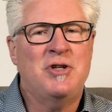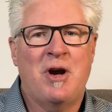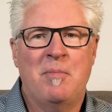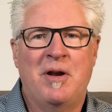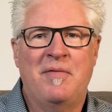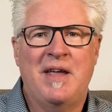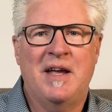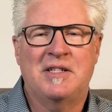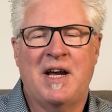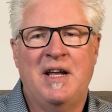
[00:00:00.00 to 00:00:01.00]
chairman of the
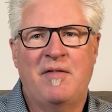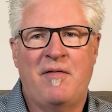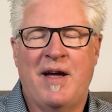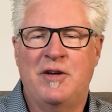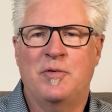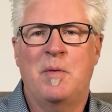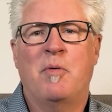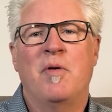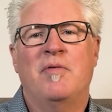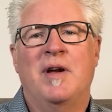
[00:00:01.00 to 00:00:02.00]
Executive Advisory
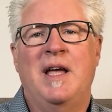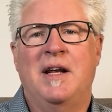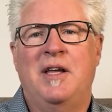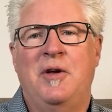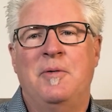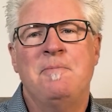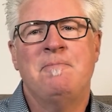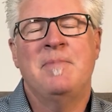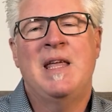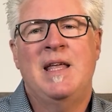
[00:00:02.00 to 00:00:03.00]
Board for ketteQ.
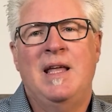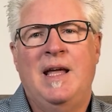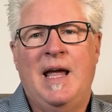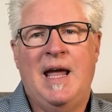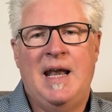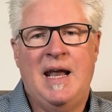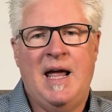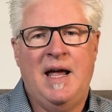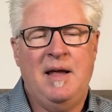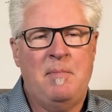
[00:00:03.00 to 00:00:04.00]
And
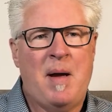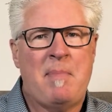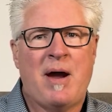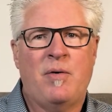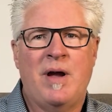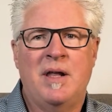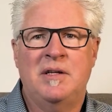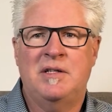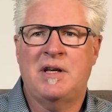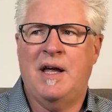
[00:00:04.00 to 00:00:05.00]
my background
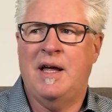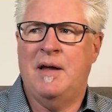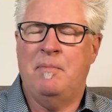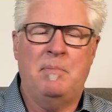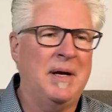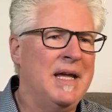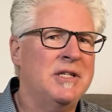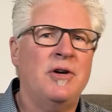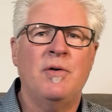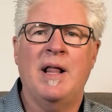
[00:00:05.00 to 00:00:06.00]

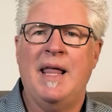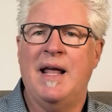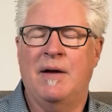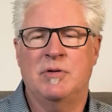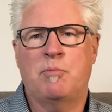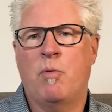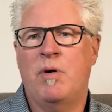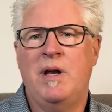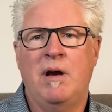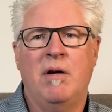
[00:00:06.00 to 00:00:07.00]
begins here in Atlanta. I was
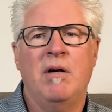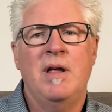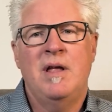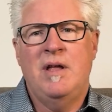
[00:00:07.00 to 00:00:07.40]
born here,